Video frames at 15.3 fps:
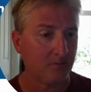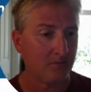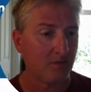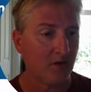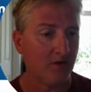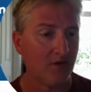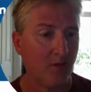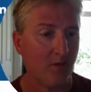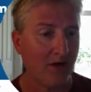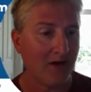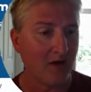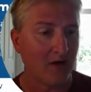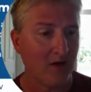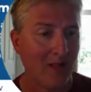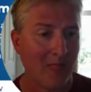See right
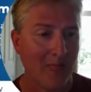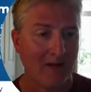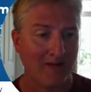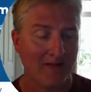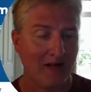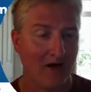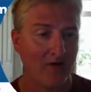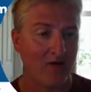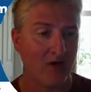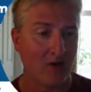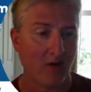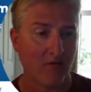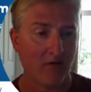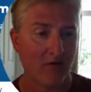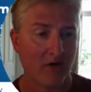here? Now you can come
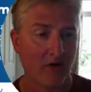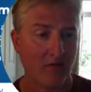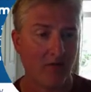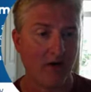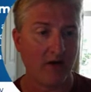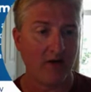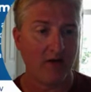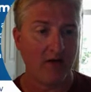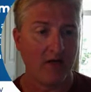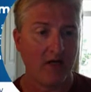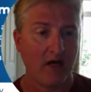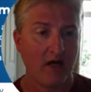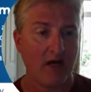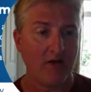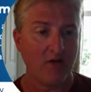over here, right?
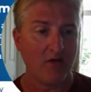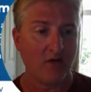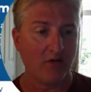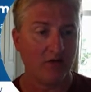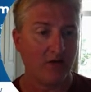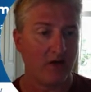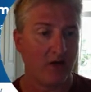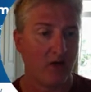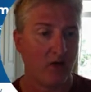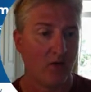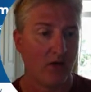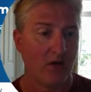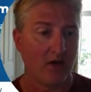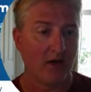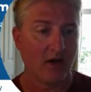And you can say, you know
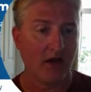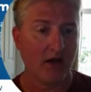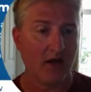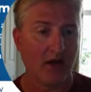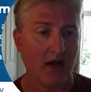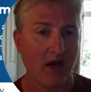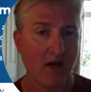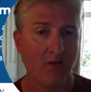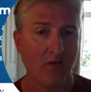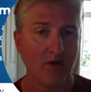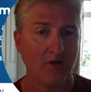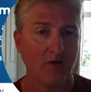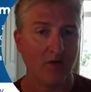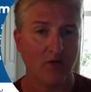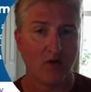what? I want
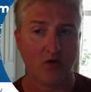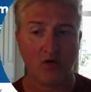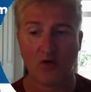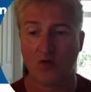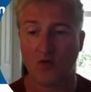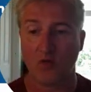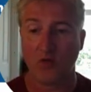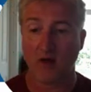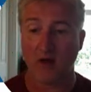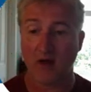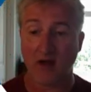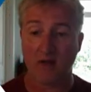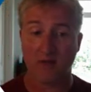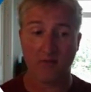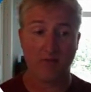to go to
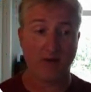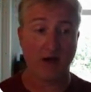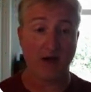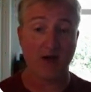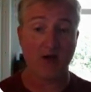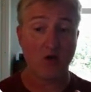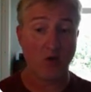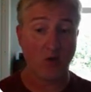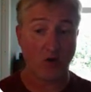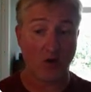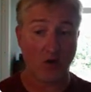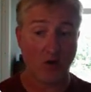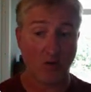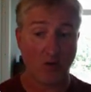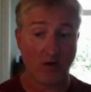my
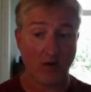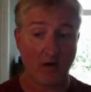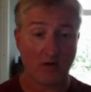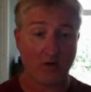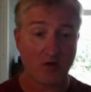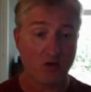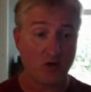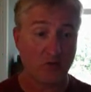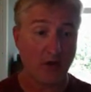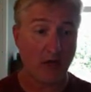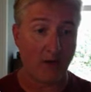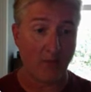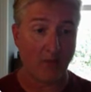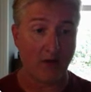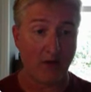URL, right, that you made
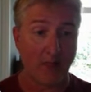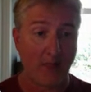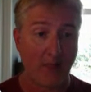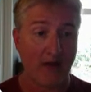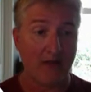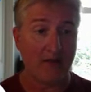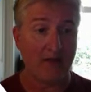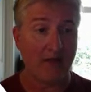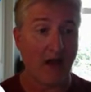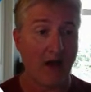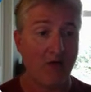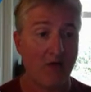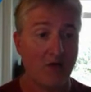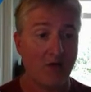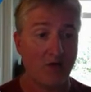up, right? Now
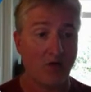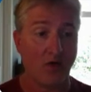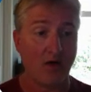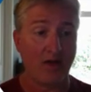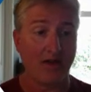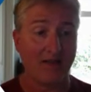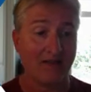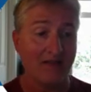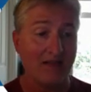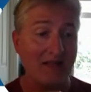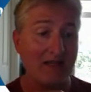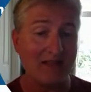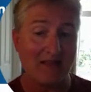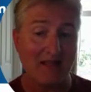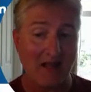you can go ahead and
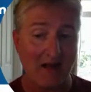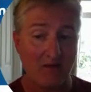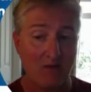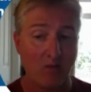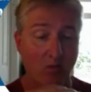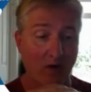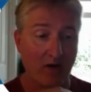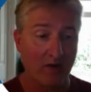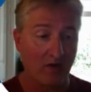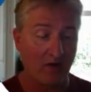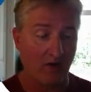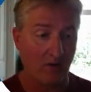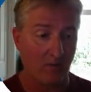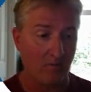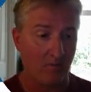link that right to
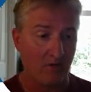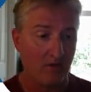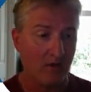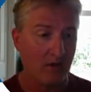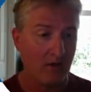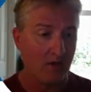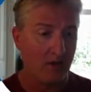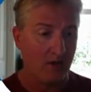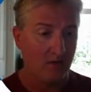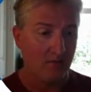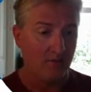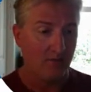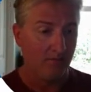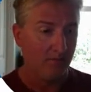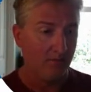here.
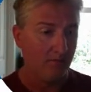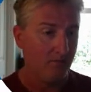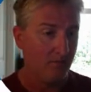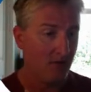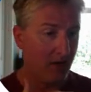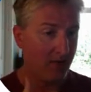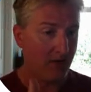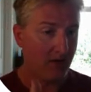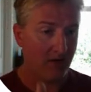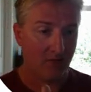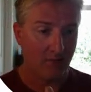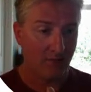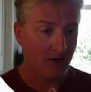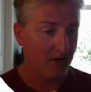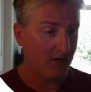I
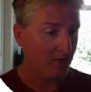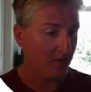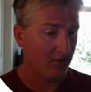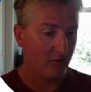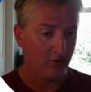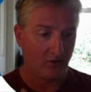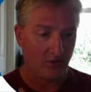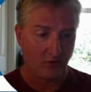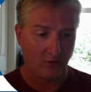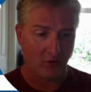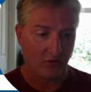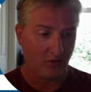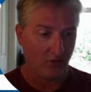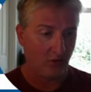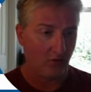mean, this is just a quick
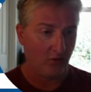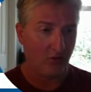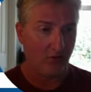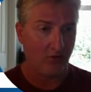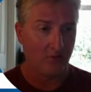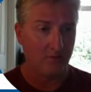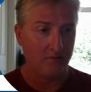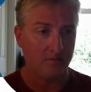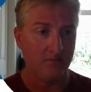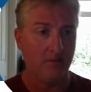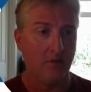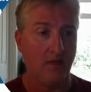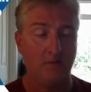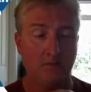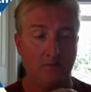tutorial
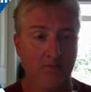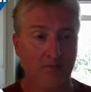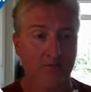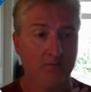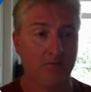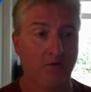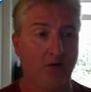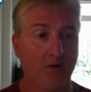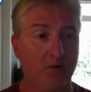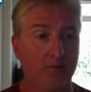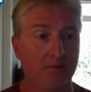here. Sorry.